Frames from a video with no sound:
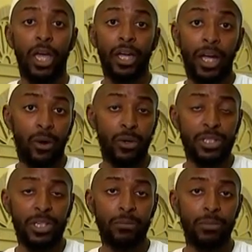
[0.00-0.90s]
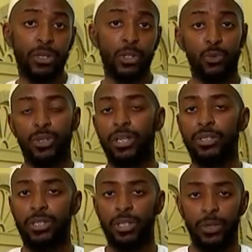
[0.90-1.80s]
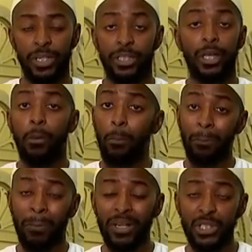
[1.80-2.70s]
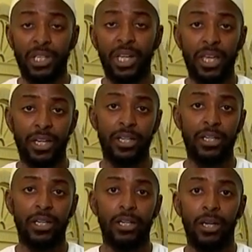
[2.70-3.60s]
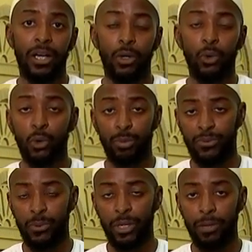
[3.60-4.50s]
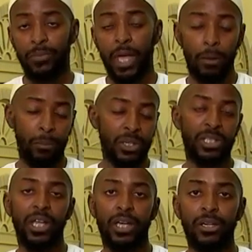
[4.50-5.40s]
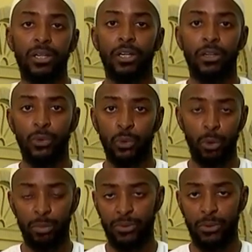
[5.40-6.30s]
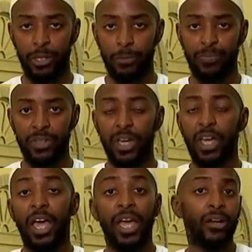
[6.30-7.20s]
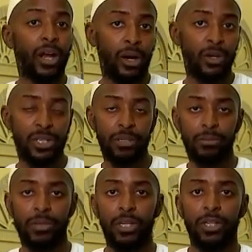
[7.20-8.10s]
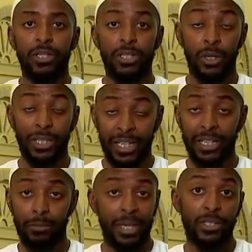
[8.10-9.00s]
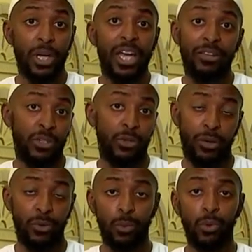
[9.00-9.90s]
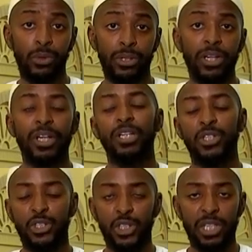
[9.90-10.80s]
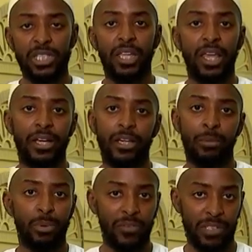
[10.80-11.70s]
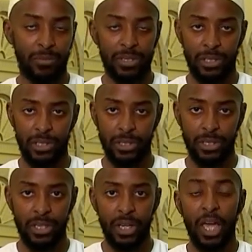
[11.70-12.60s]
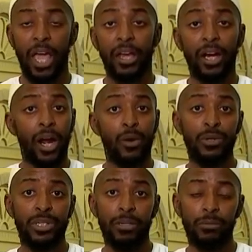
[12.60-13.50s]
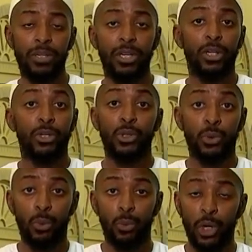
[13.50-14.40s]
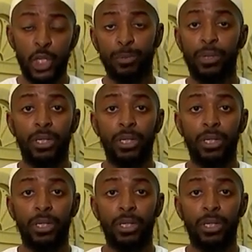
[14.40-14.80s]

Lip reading: encouraged them to return to Tawheed, much like Hud before him and much like Nuh before him. He encouraged them, telling them that he's not here to get reward, just like the previous messengers. He encouraged them to worship